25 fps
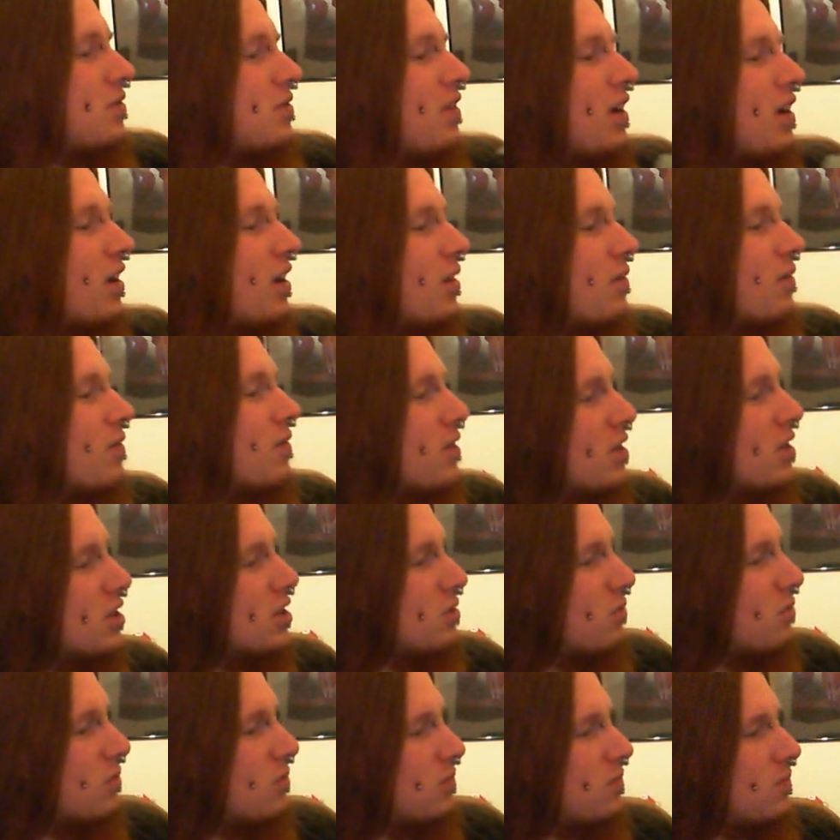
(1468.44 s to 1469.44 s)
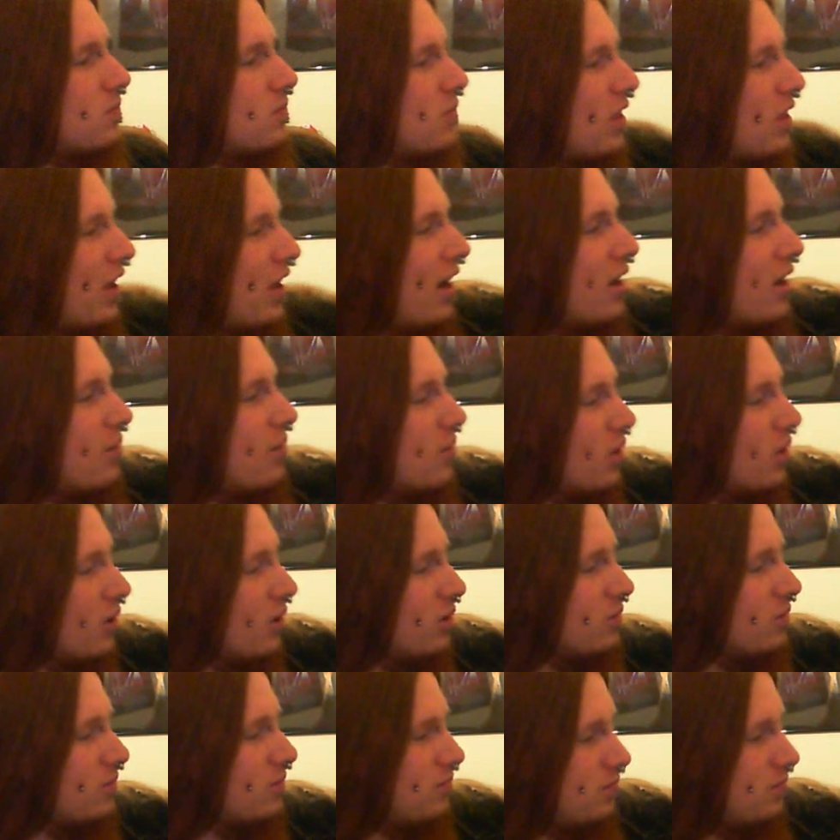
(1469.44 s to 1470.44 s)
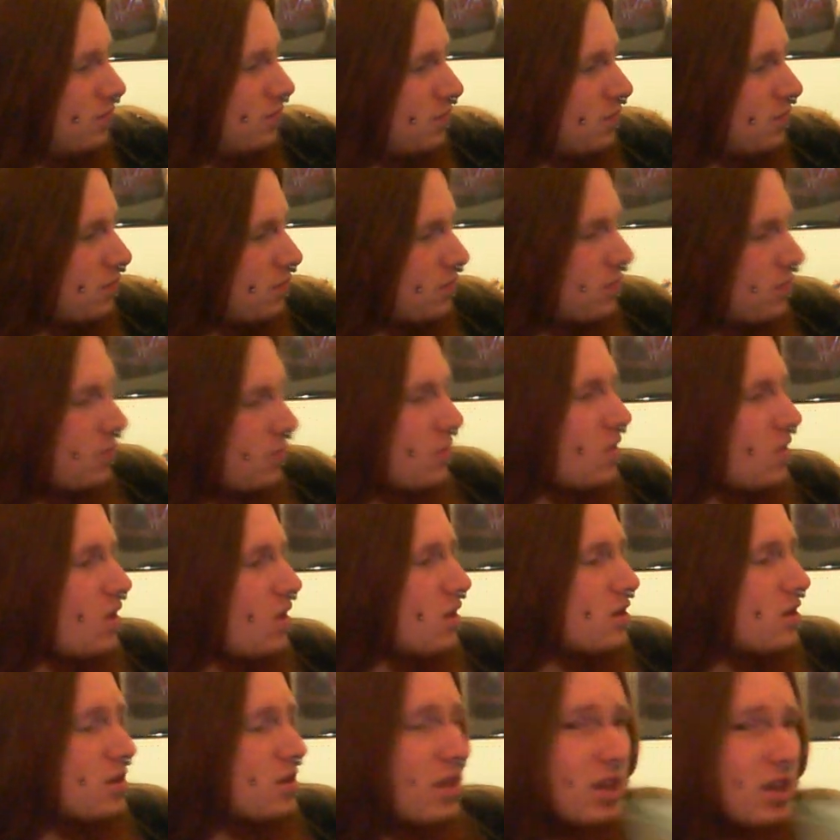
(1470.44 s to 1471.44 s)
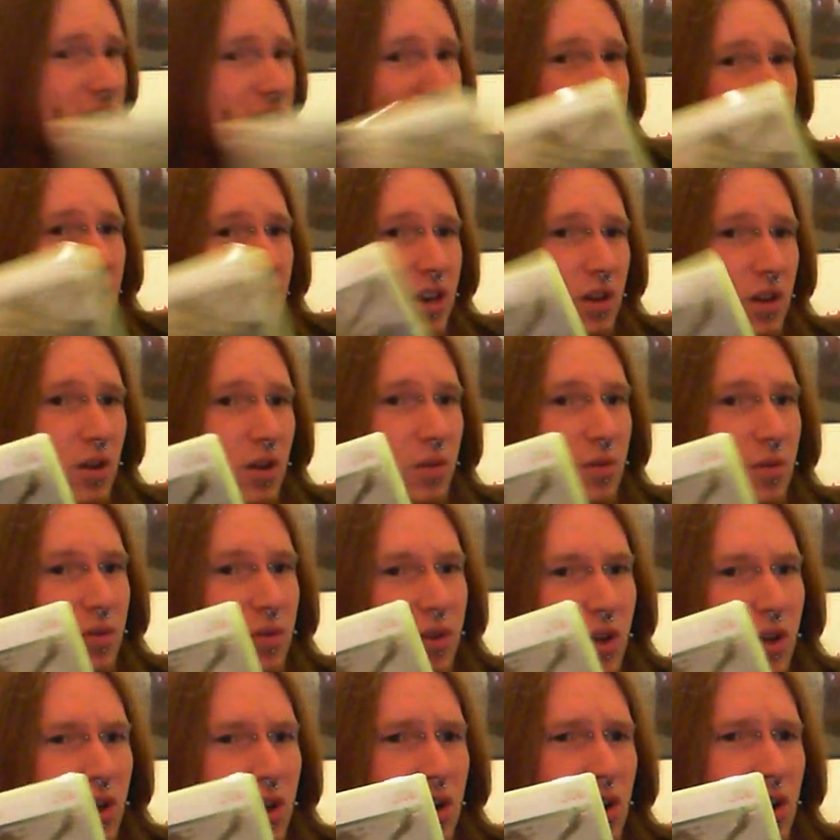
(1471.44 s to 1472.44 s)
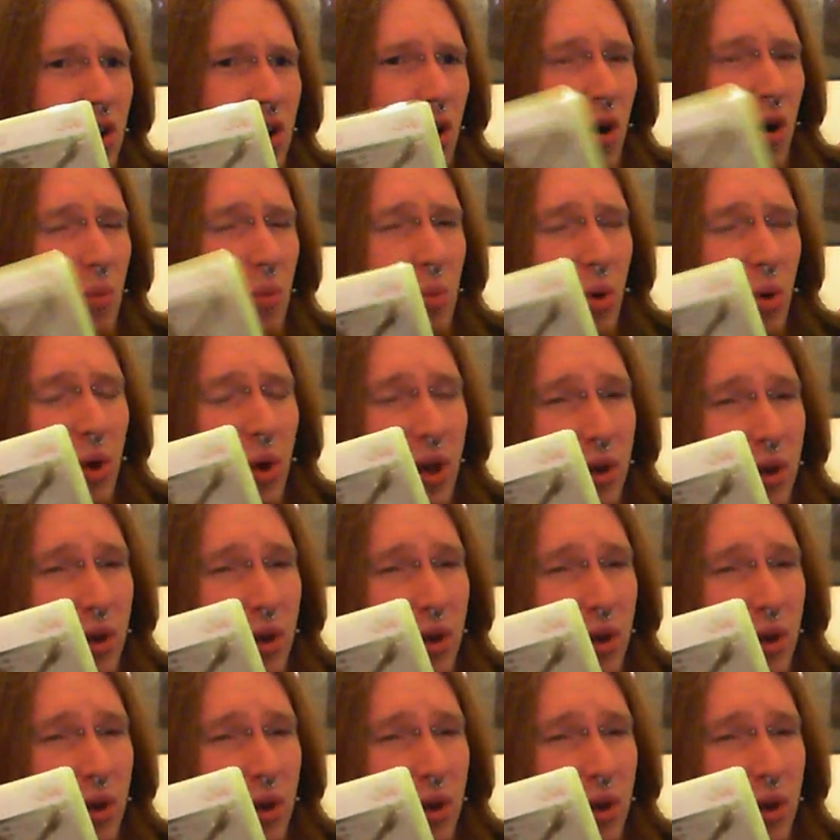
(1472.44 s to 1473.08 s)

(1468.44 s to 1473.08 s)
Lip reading: fan of the first game though, to the extent of I bought it